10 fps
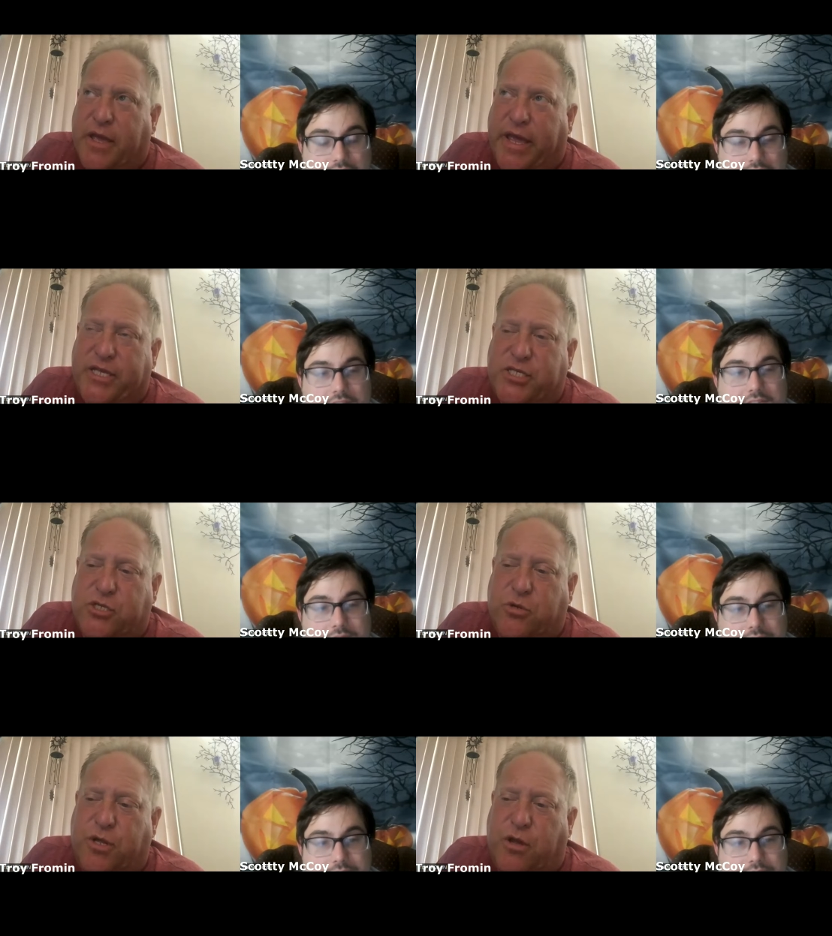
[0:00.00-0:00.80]
Speaker 1: A
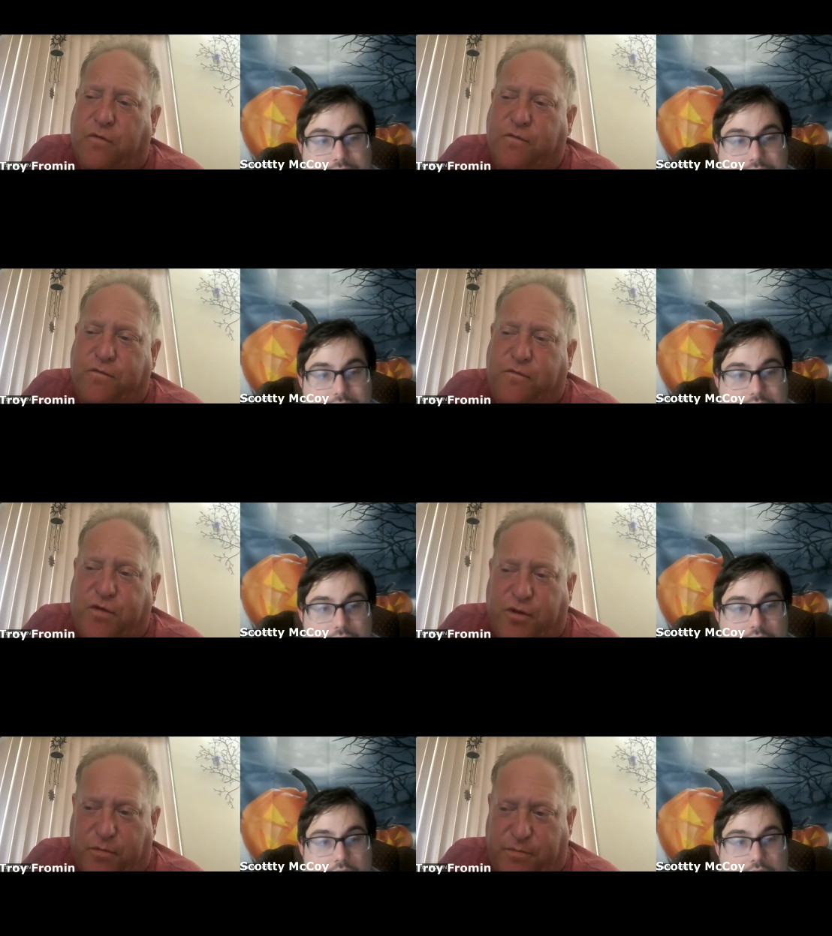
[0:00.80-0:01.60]
studio
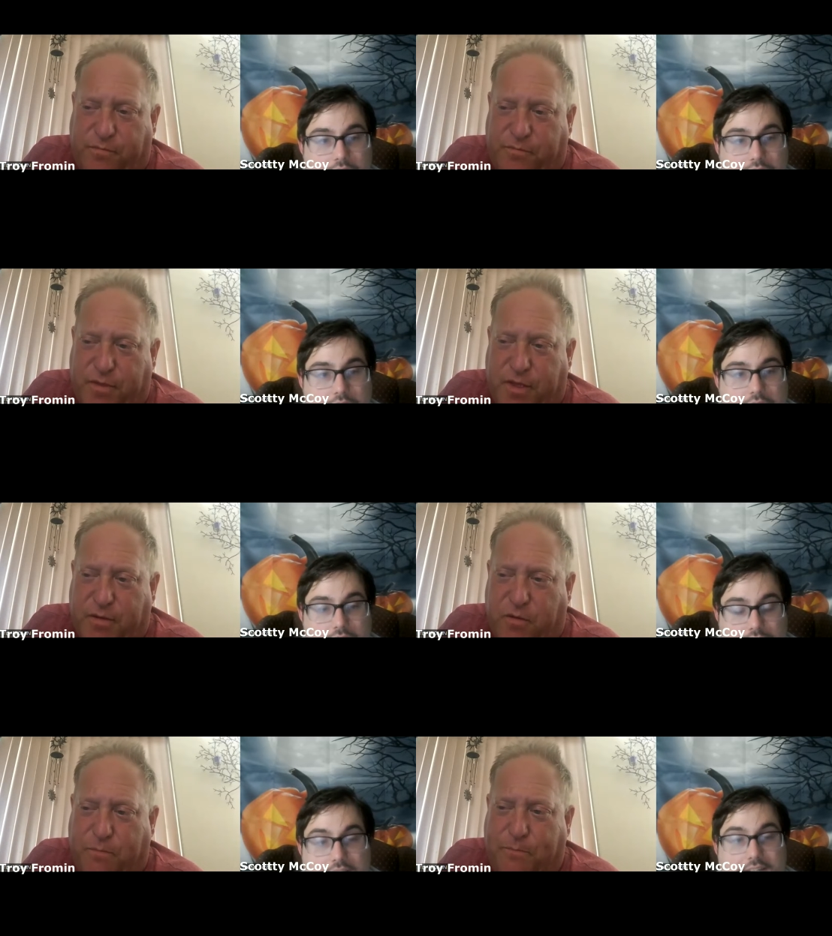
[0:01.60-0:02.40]
film.
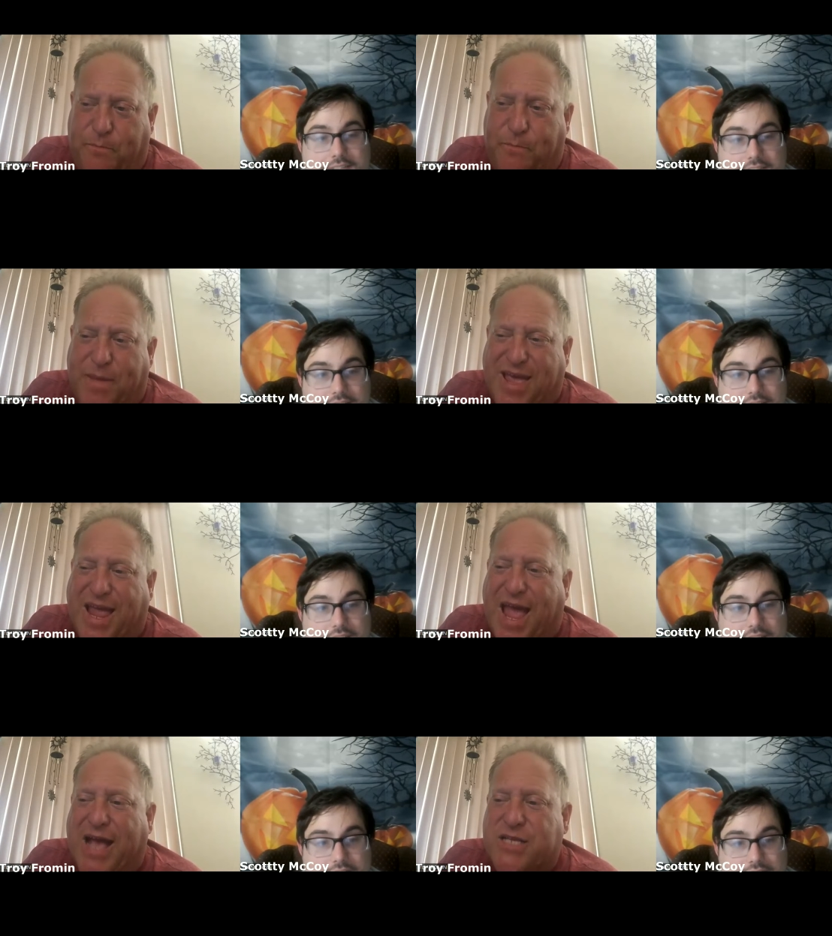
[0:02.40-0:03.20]
Nice.
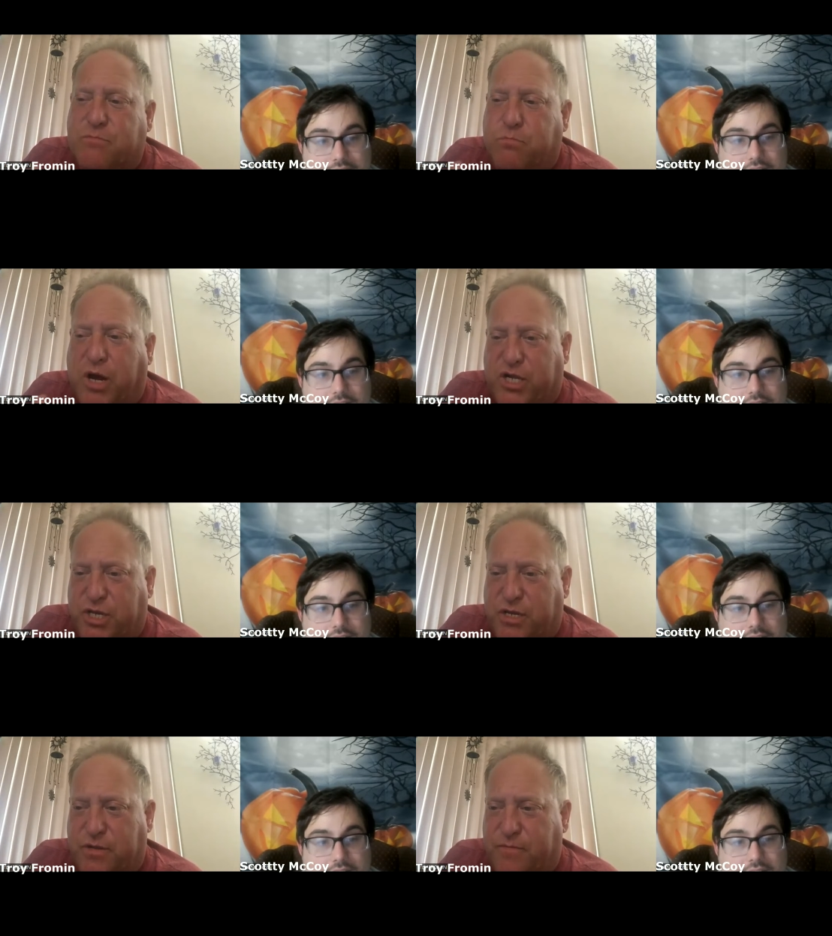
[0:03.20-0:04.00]
Big-ass
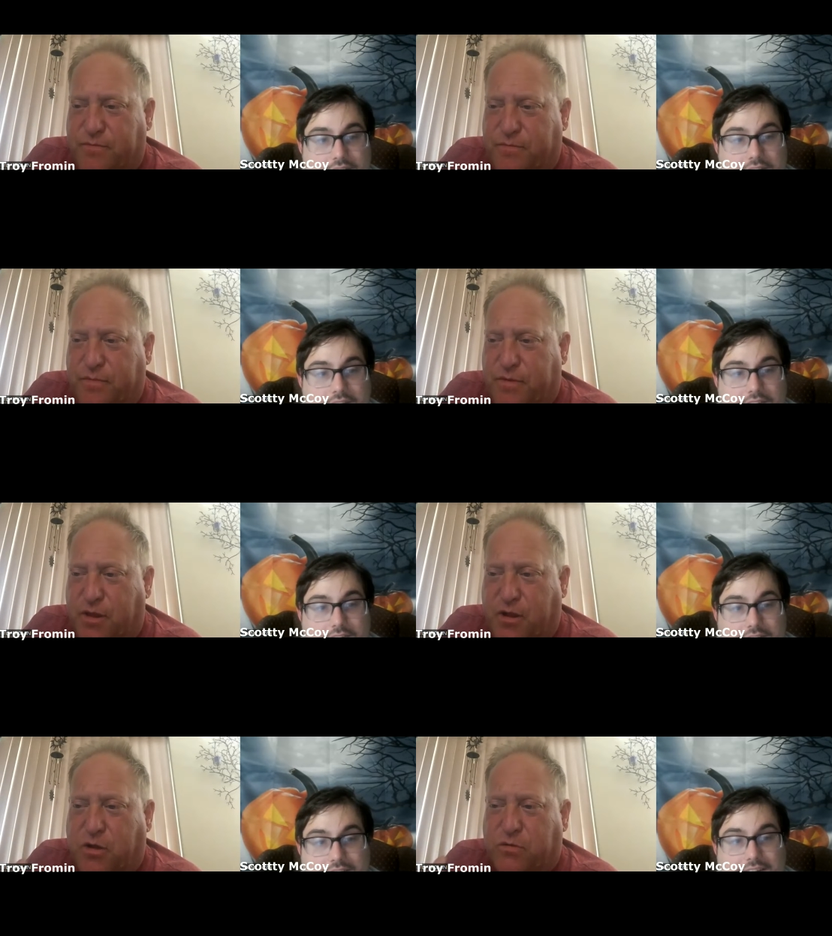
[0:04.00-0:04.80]
budget.
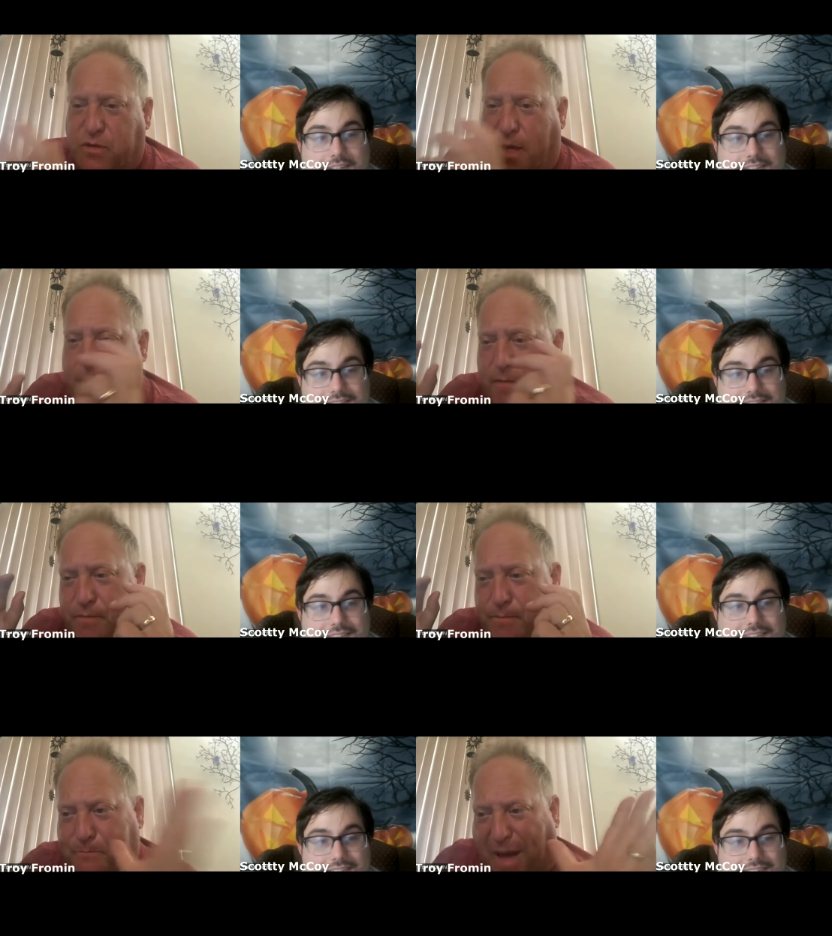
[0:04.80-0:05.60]
You know,
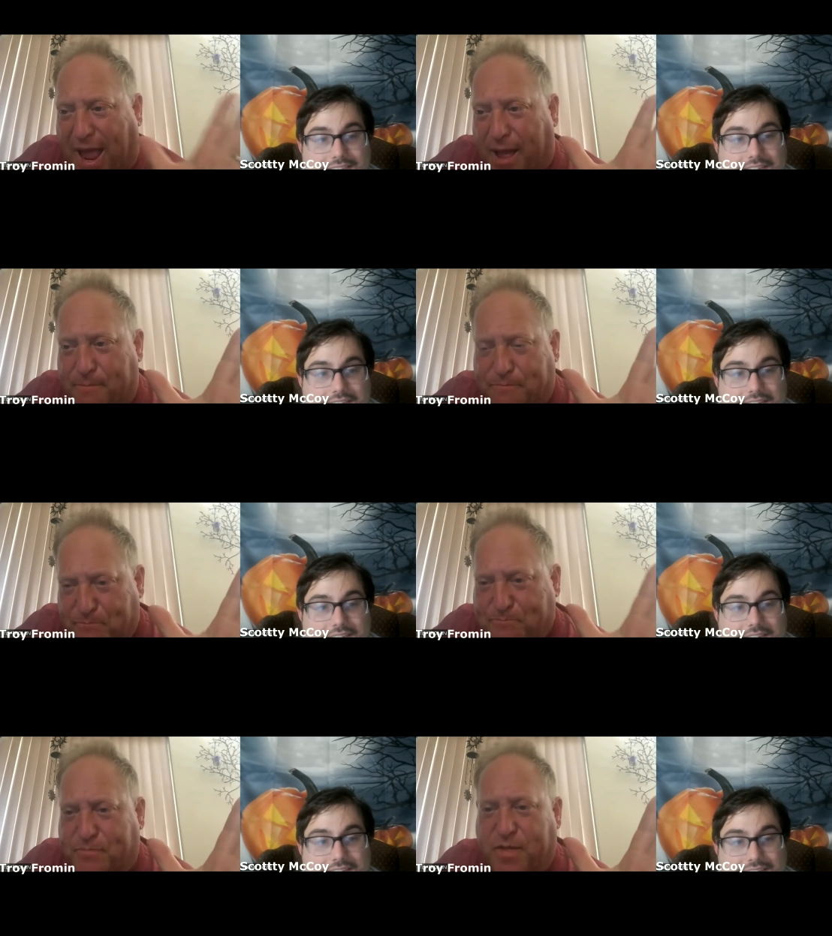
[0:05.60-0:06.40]
bam.
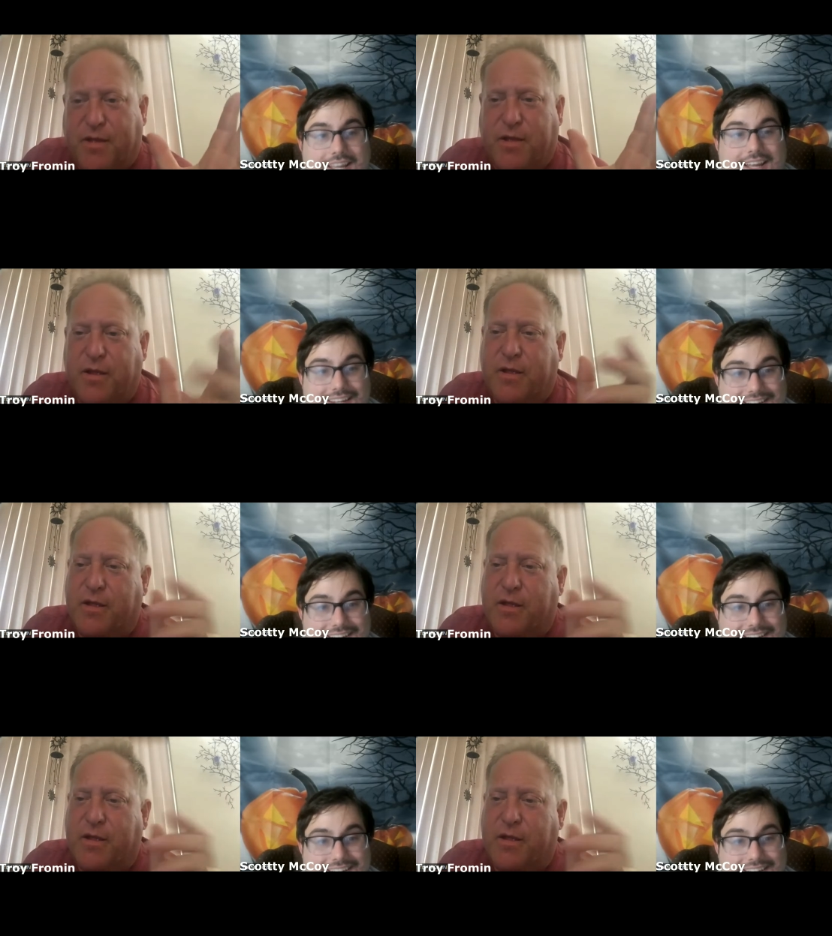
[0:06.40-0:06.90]
Yeah.